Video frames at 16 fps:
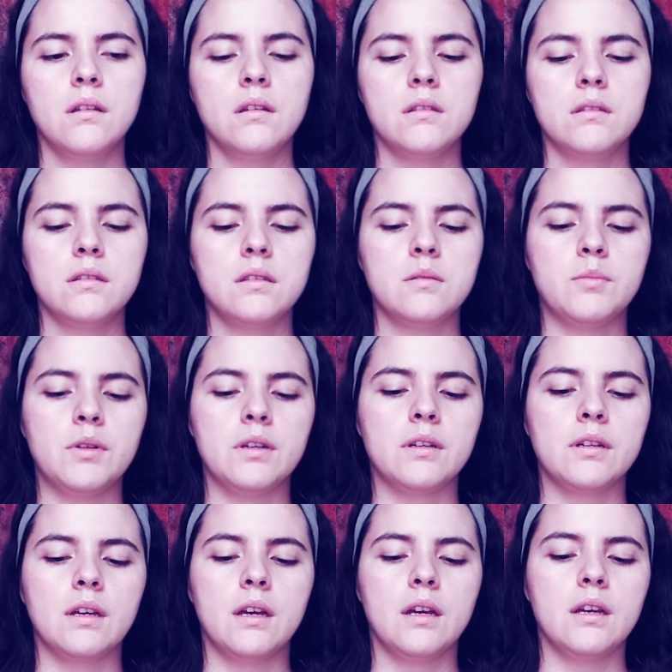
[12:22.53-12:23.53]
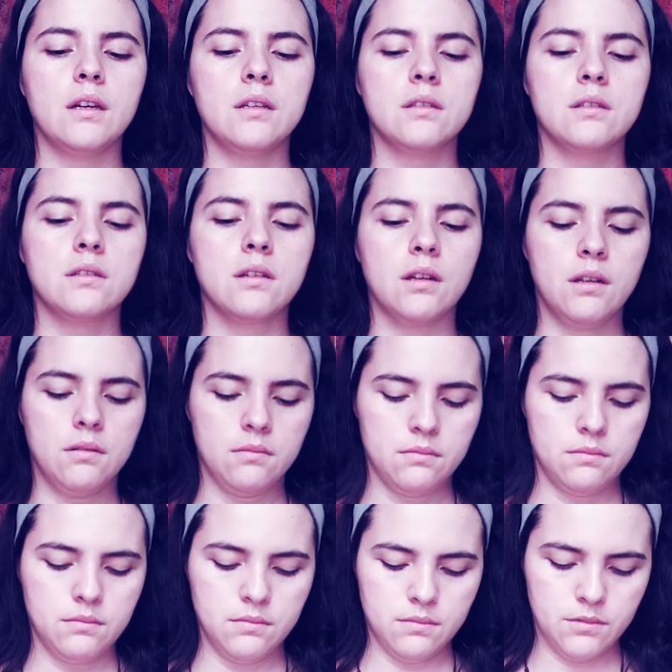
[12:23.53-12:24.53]
Spirit guides,
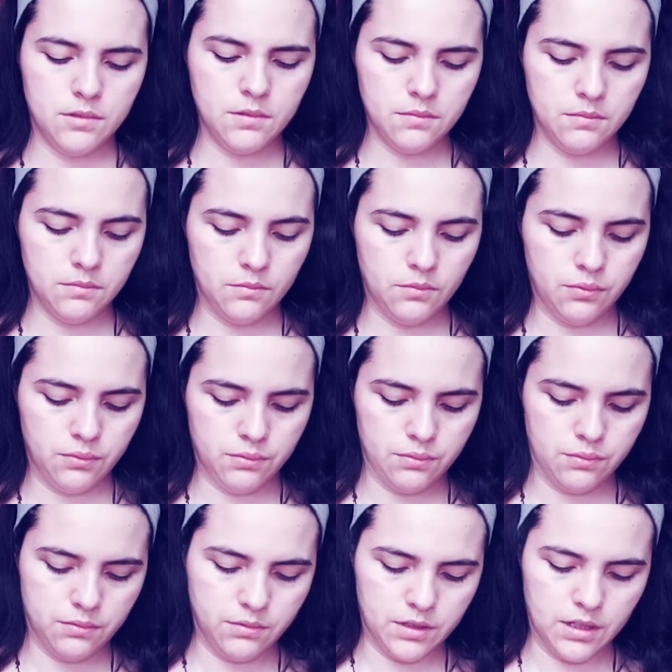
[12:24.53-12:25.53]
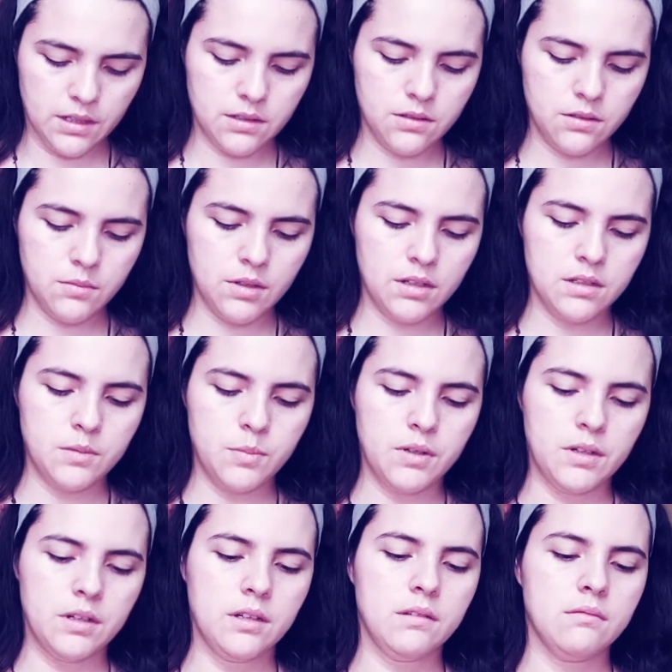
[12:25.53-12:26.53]
oh, that's too many
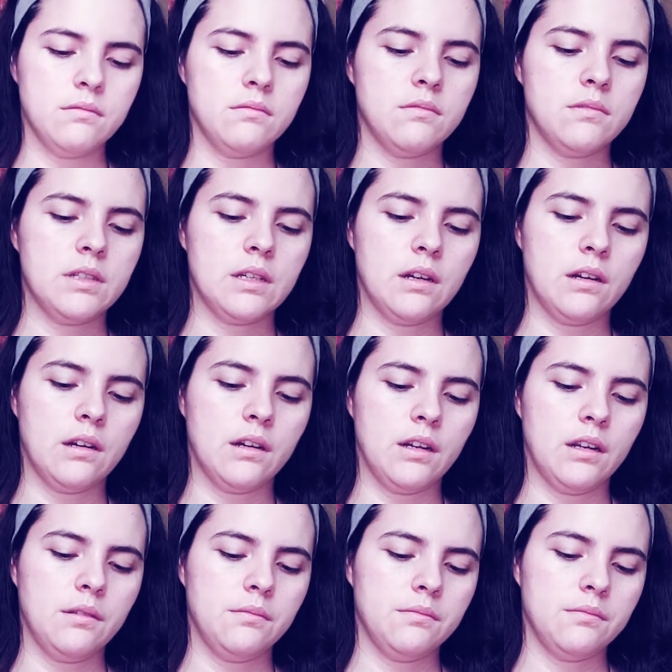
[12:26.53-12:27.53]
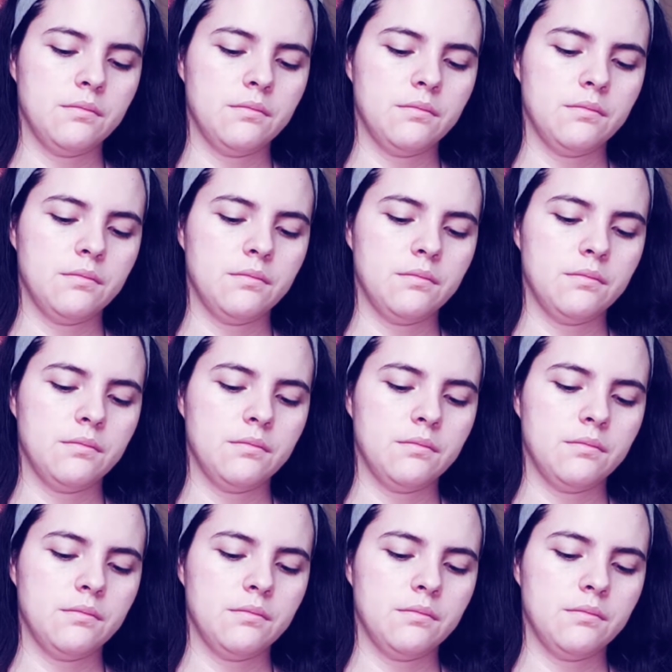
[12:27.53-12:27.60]
spirit. Sorry.